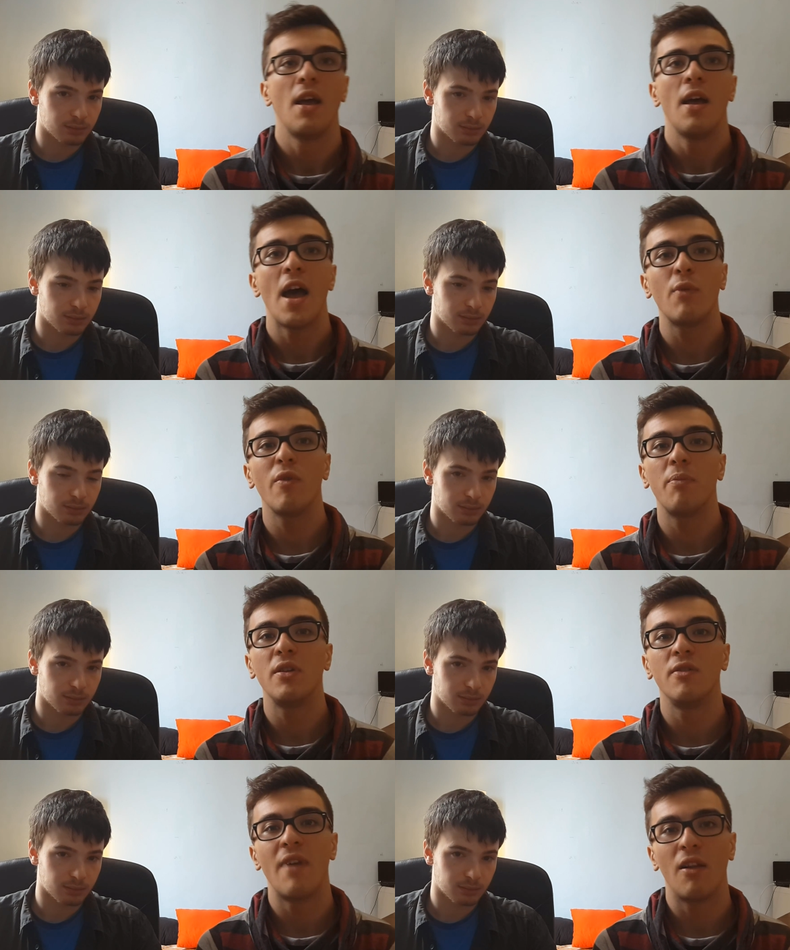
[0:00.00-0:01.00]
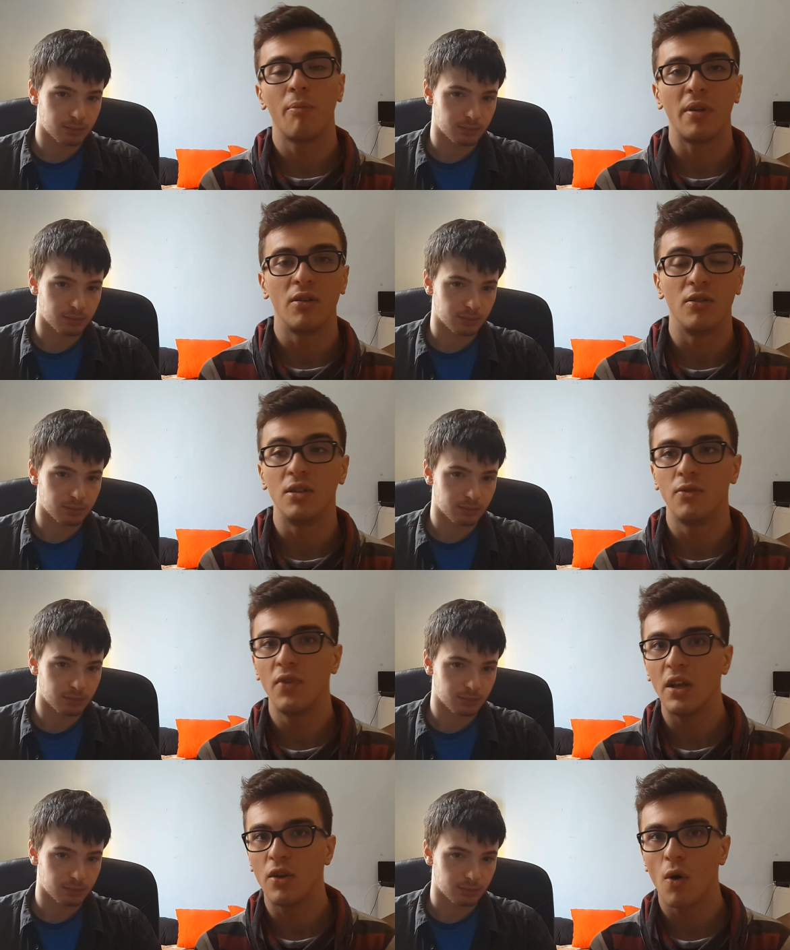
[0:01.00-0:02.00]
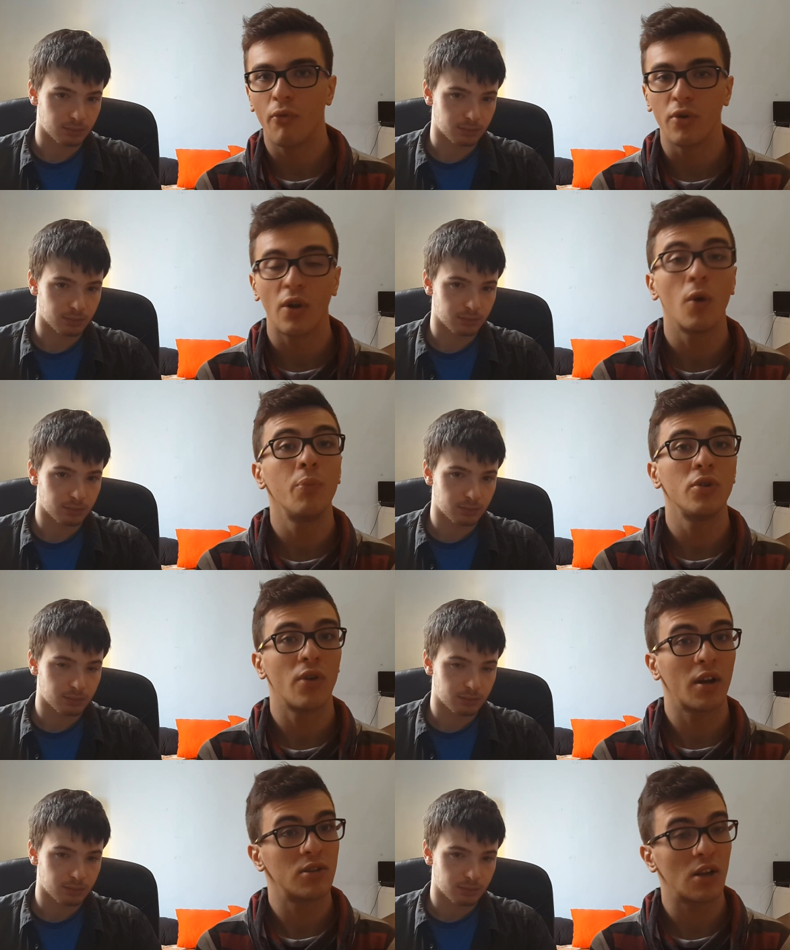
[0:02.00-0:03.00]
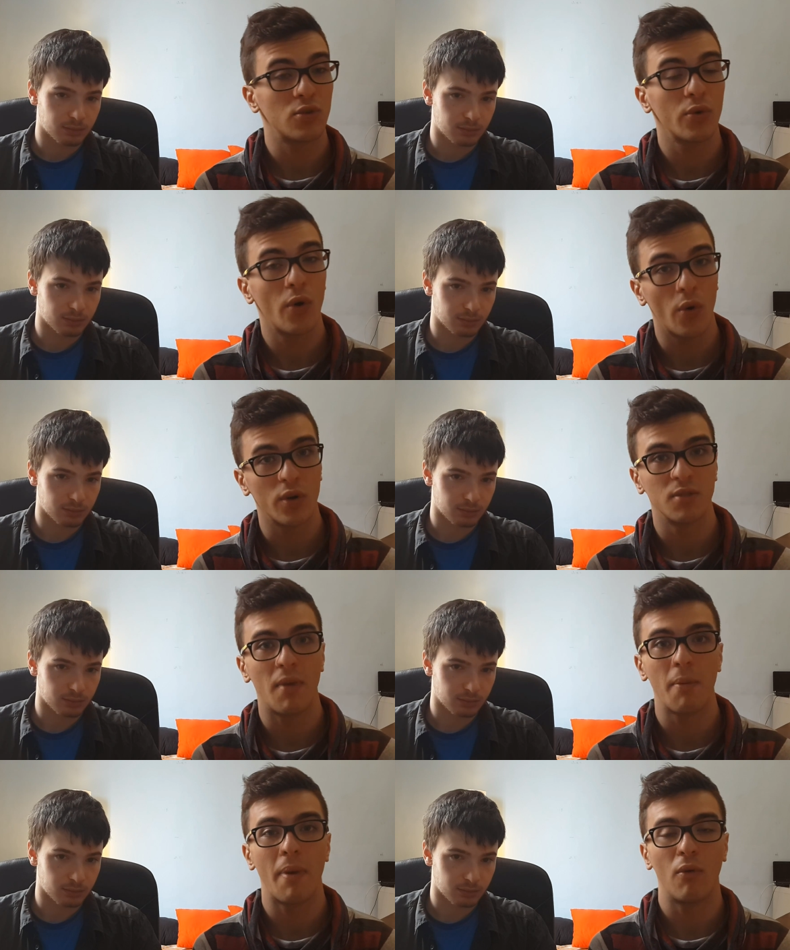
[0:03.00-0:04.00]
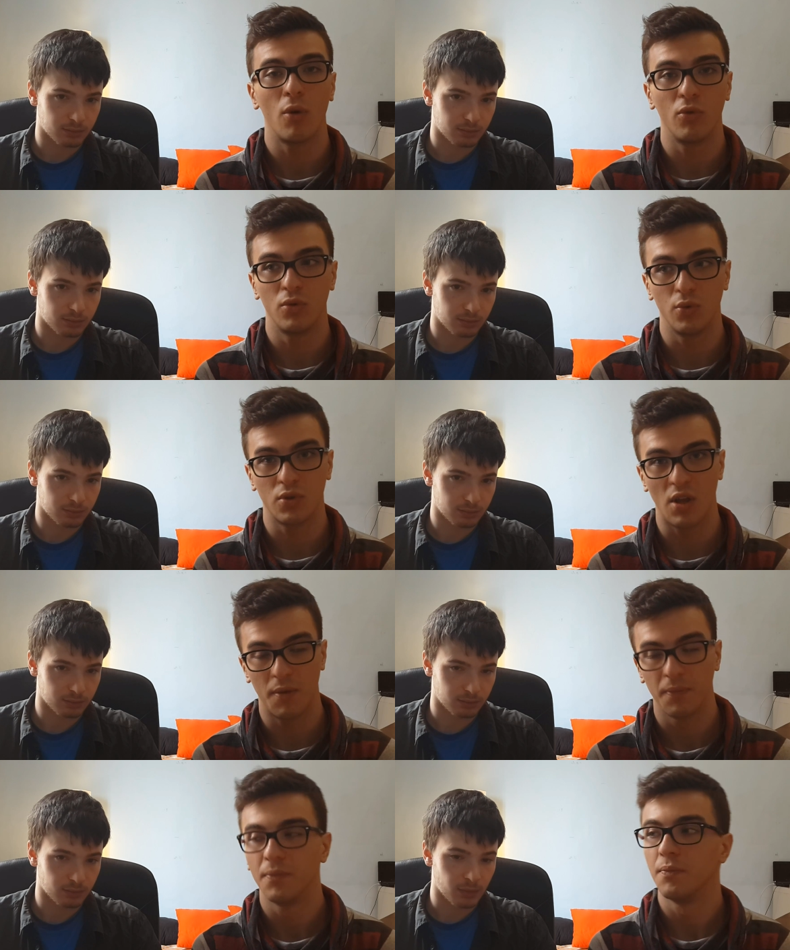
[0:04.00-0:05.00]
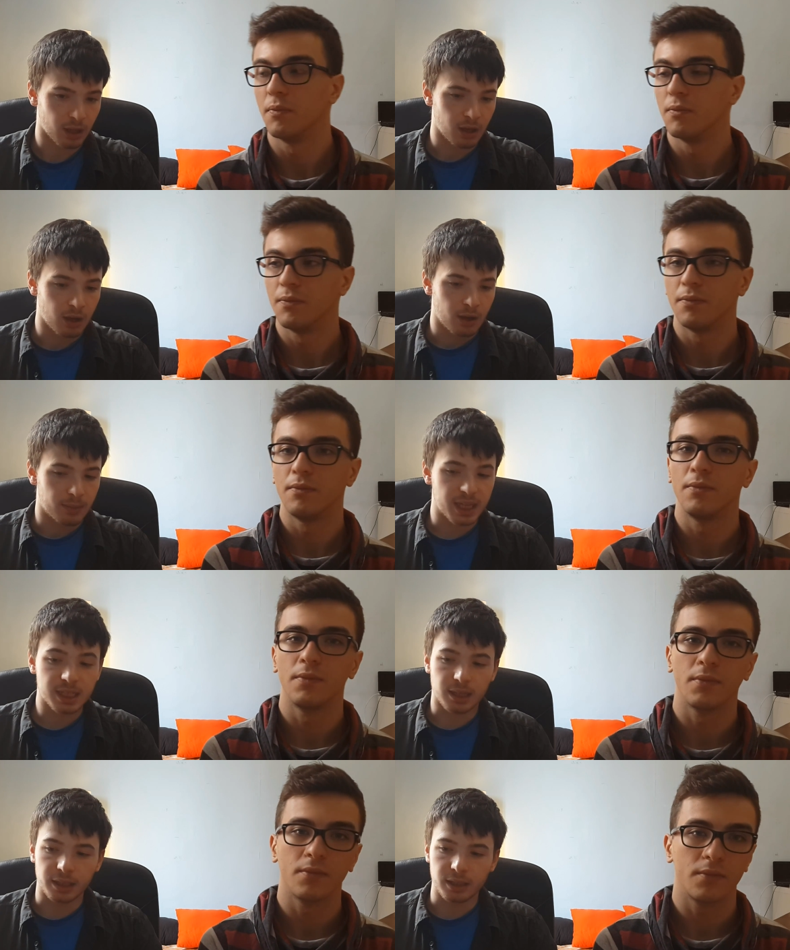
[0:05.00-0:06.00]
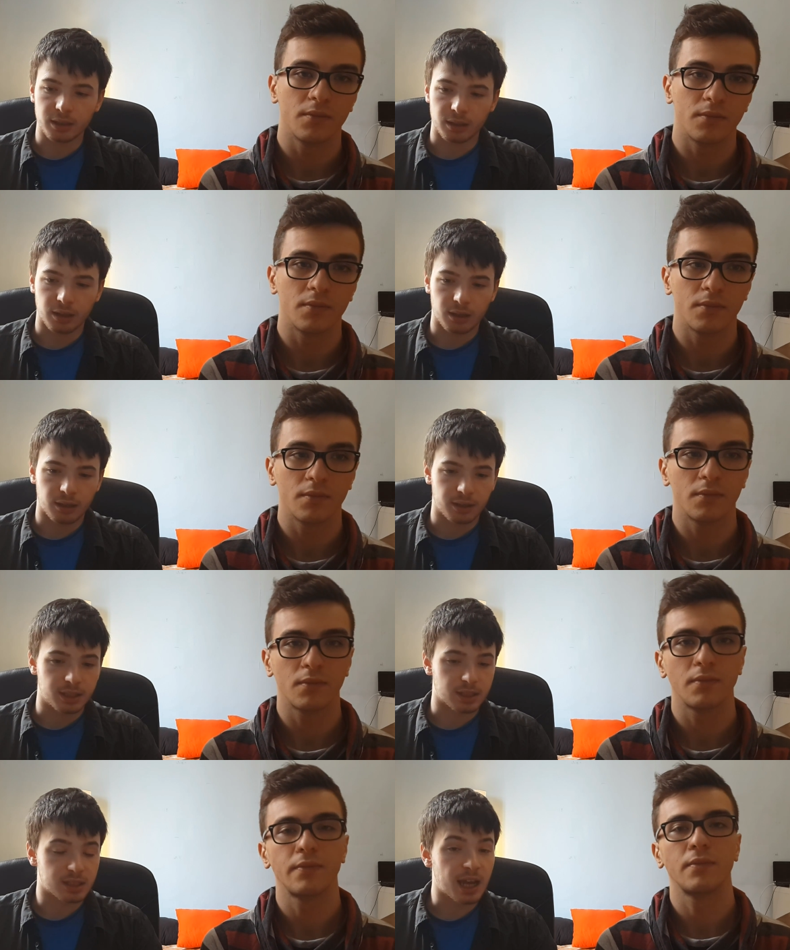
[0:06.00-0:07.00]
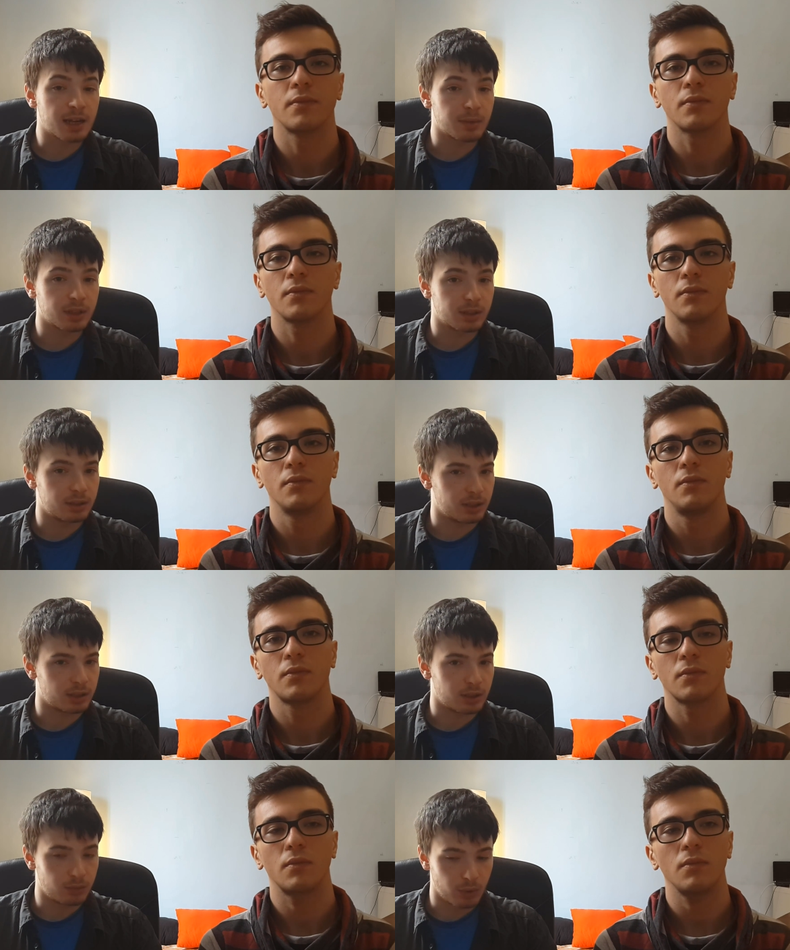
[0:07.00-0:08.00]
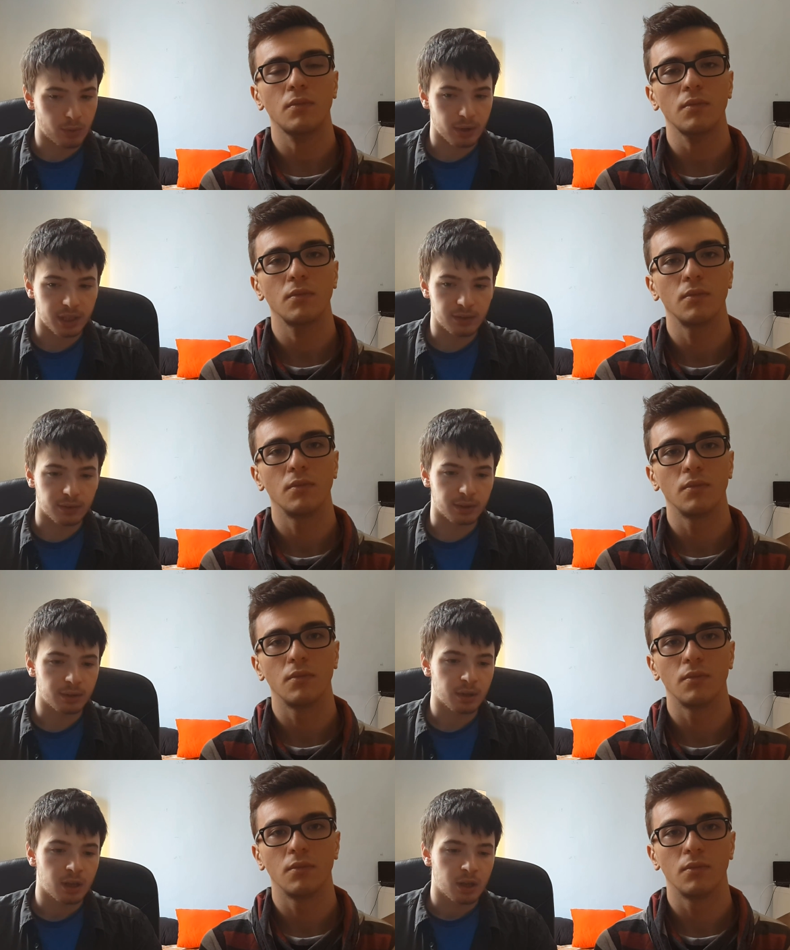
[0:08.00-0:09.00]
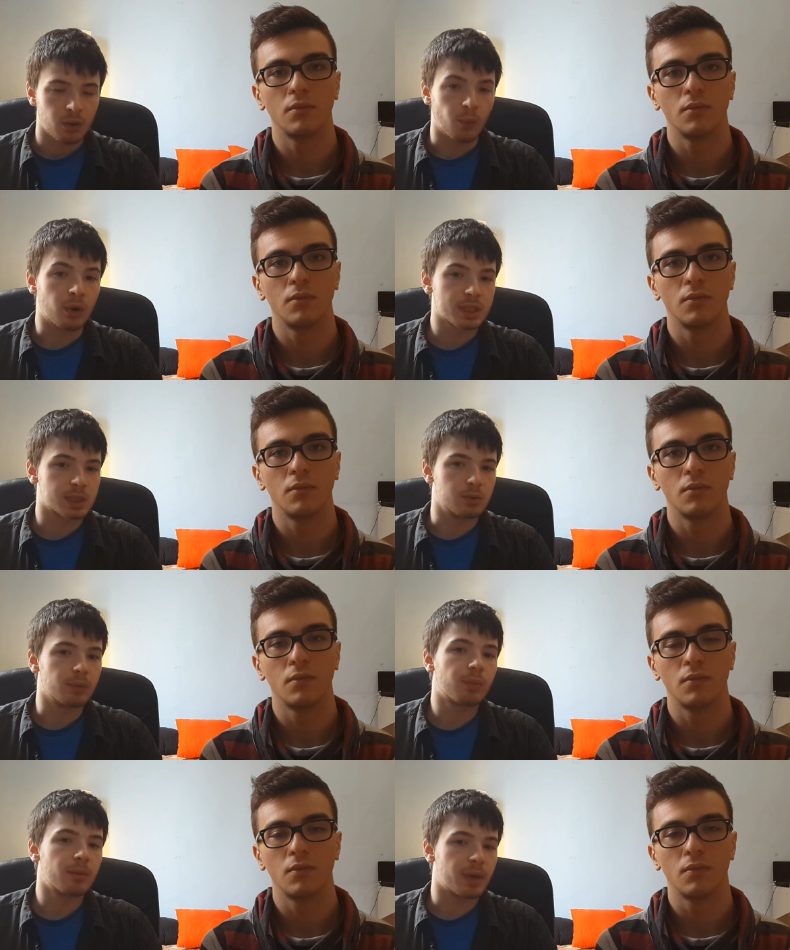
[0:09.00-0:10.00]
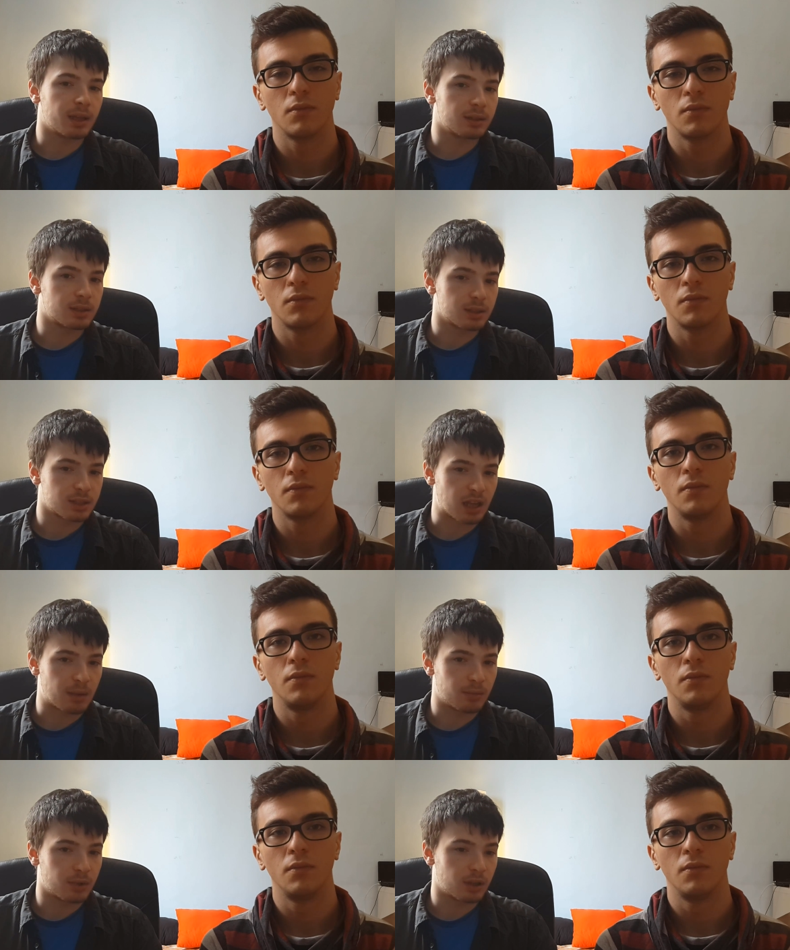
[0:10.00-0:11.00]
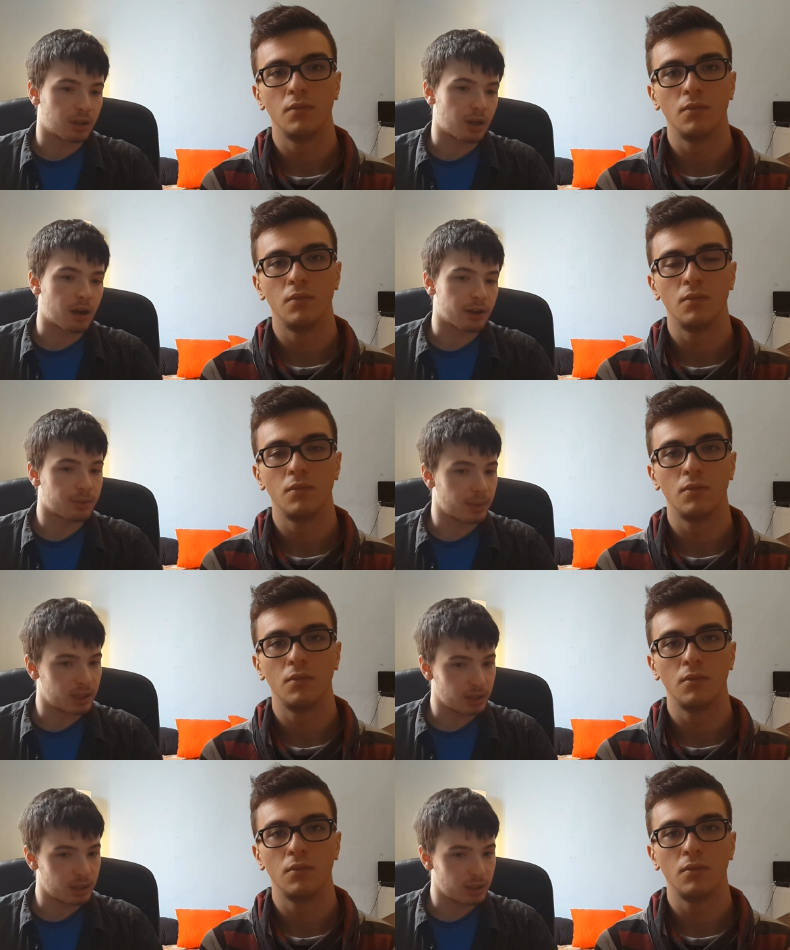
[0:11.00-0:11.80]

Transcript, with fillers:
Speaker 1: and we've been developing this video for the Computer Architecture course by Paolo Montuschi. Basically,
Speaker 2: uh, the assignment that we were given was to implement uh, some uh, arithmetic